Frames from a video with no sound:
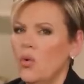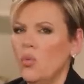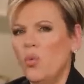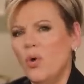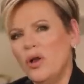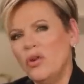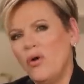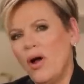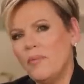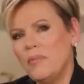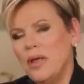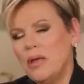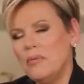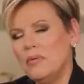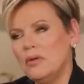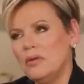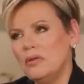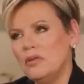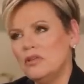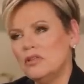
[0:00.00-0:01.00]
What do I mean?
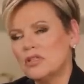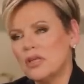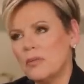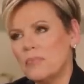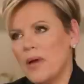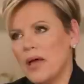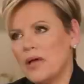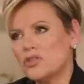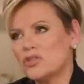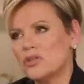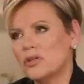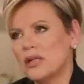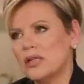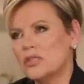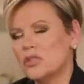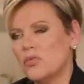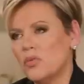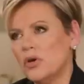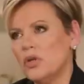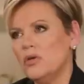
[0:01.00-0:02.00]
You say, Pastor
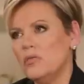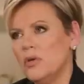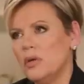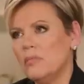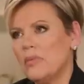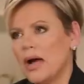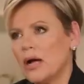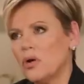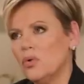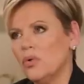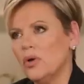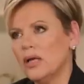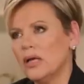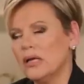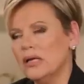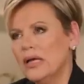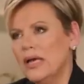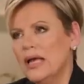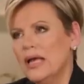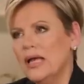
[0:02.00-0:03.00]
Nancy, what do you mean by
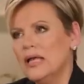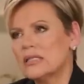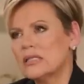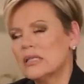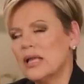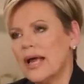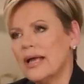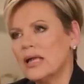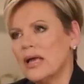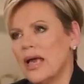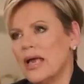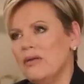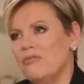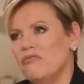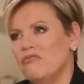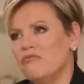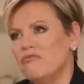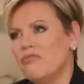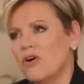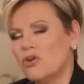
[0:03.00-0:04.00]
quicken? It's like a
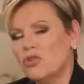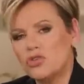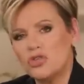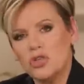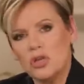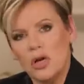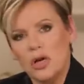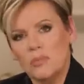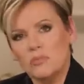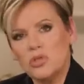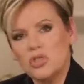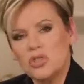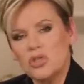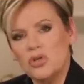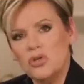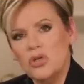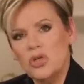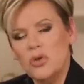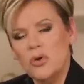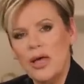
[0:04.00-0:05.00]
verse comes
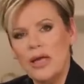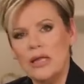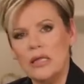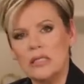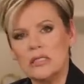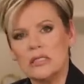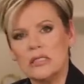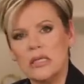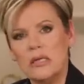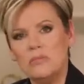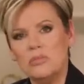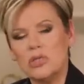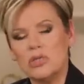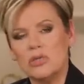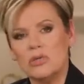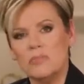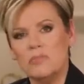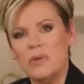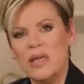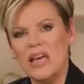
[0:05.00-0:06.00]
to you and it seems
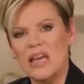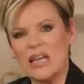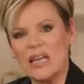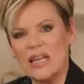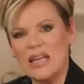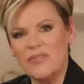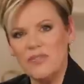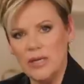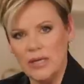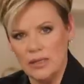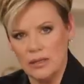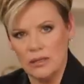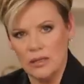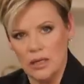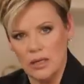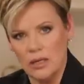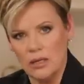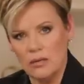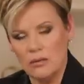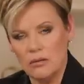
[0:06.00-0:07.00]
to be a living thing.